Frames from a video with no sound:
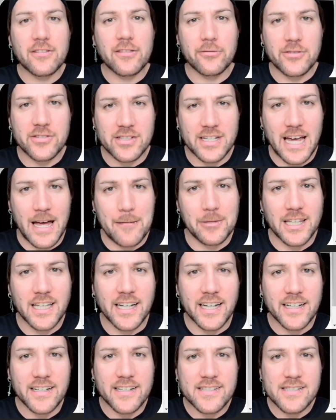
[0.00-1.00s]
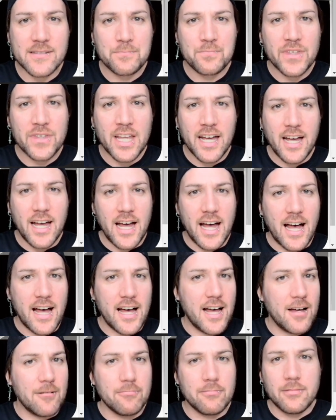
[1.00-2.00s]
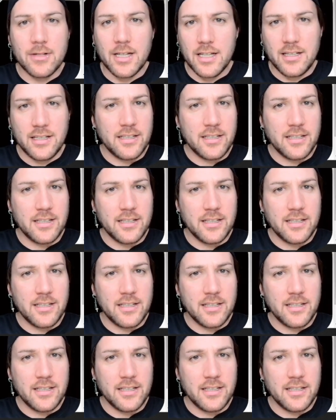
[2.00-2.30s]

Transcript: through Scamalytics, um,